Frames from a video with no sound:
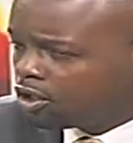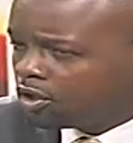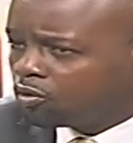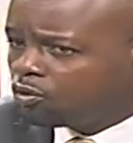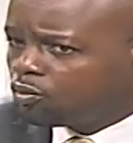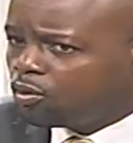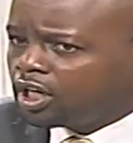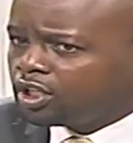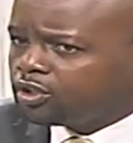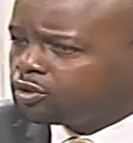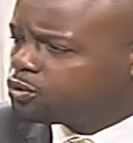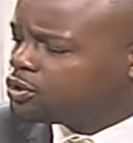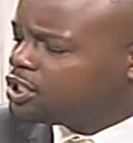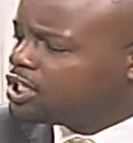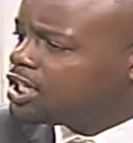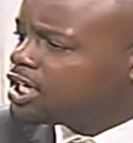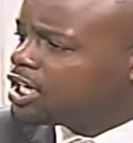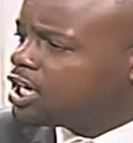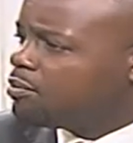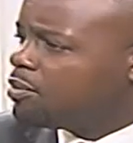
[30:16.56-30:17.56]
why should he
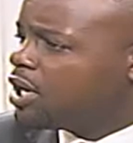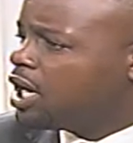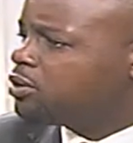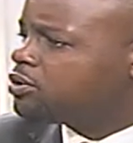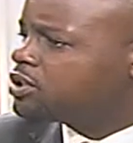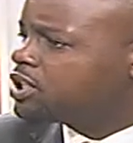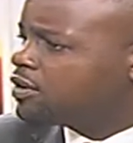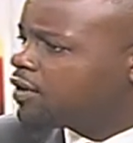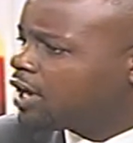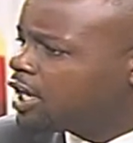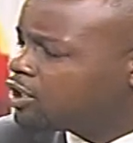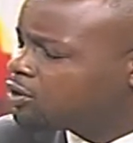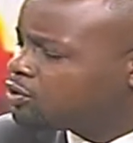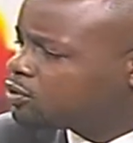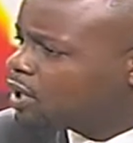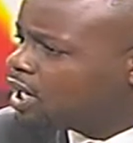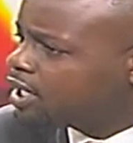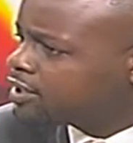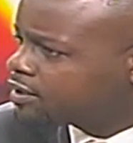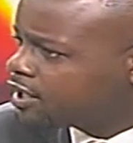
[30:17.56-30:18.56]
come out crying to
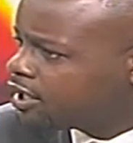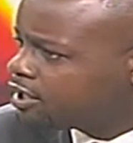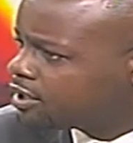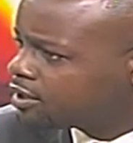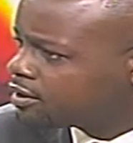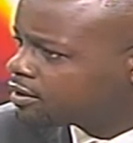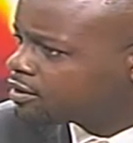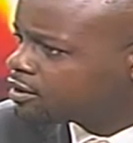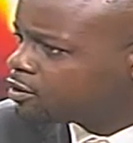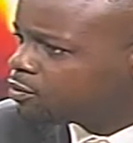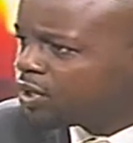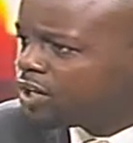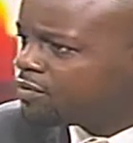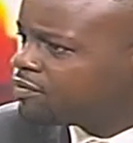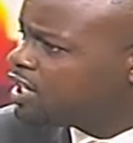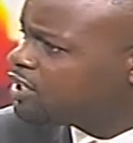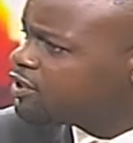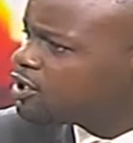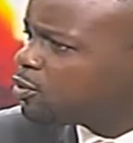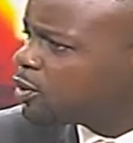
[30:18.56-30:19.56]
us Kenyans? We have
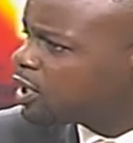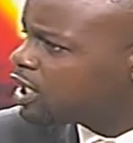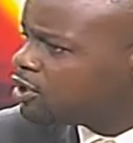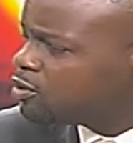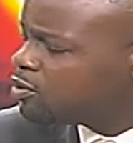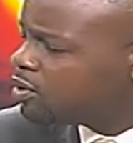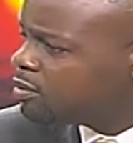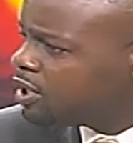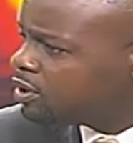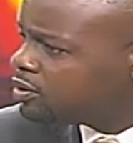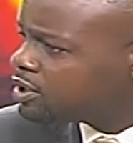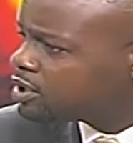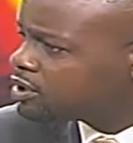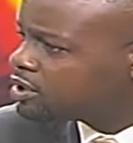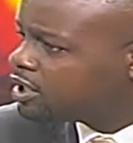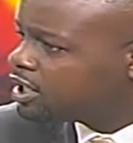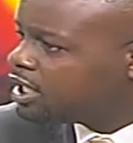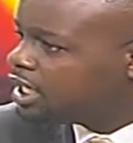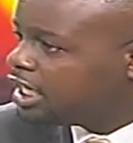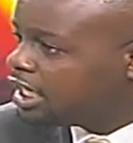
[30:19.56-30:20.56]
nothing we can do about it.
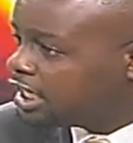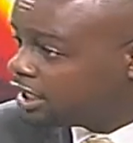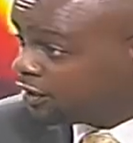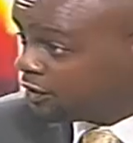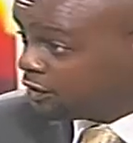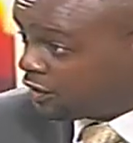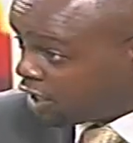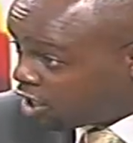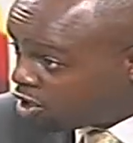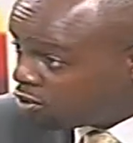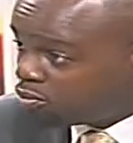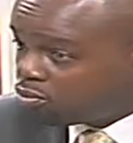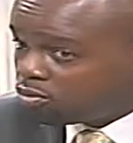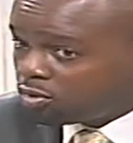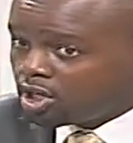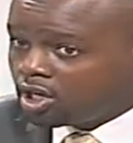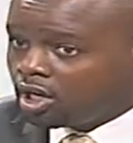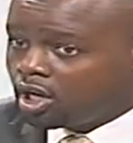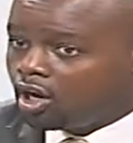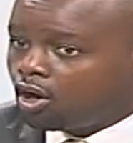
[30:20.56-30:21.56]
It is him
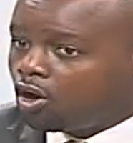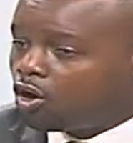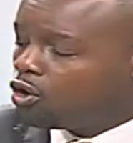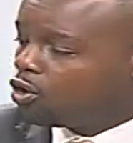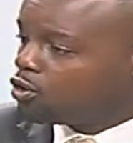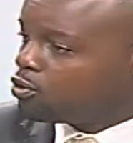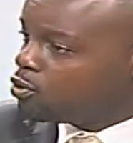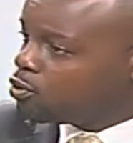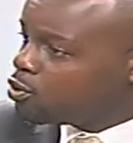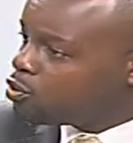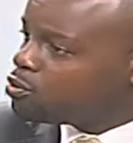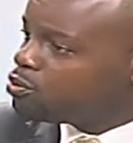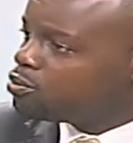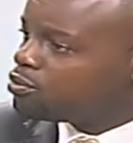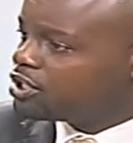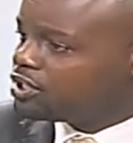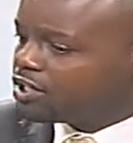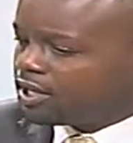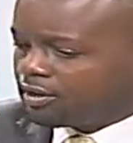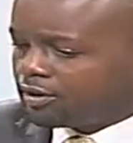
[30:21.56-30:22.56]
on whom
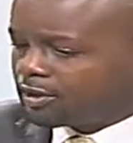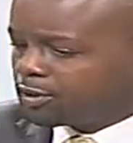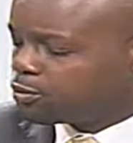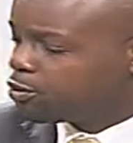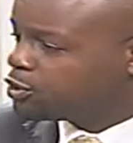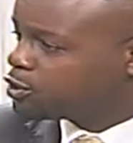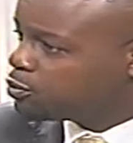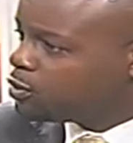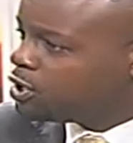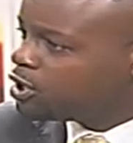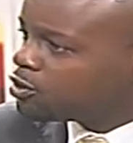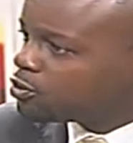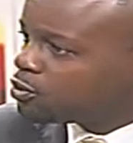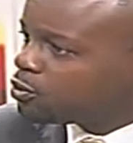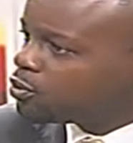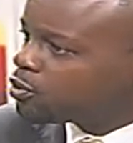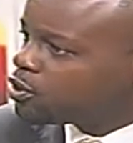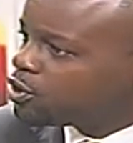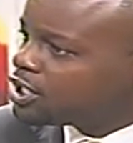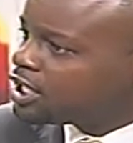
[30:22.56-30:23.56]
the responsibility to
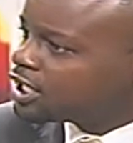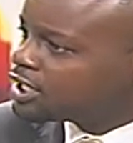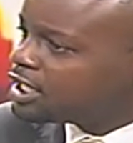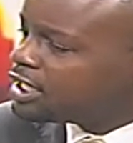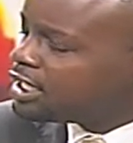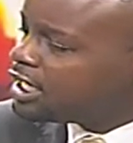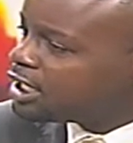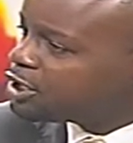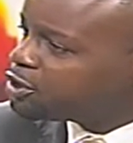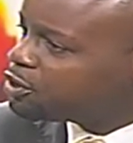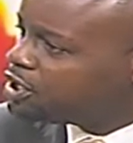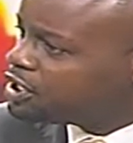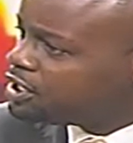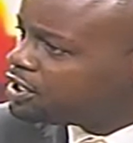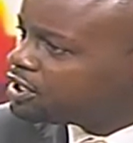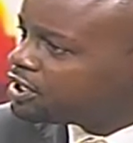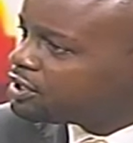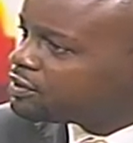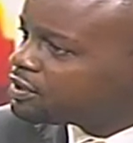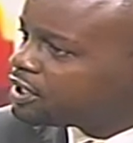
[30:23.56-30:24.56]
conduct an election
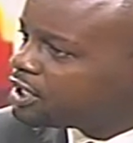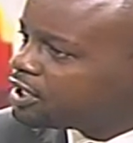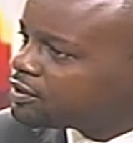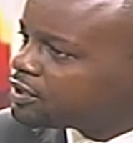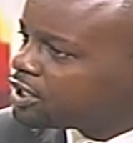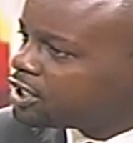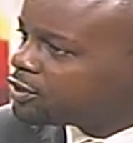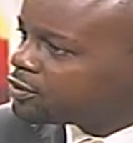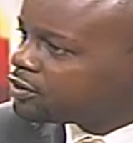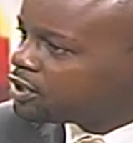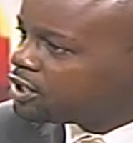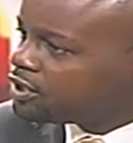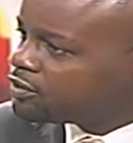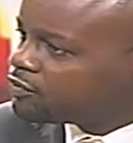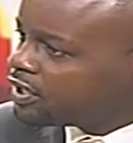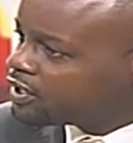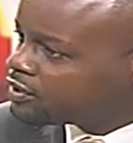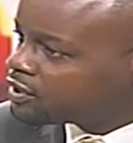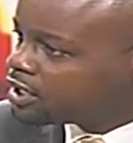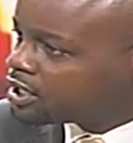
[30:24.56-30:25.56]
is, is, is, is
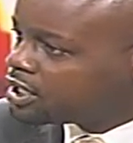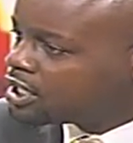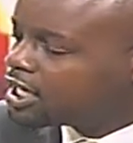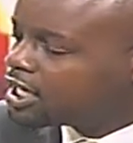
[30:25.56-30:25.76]
vested.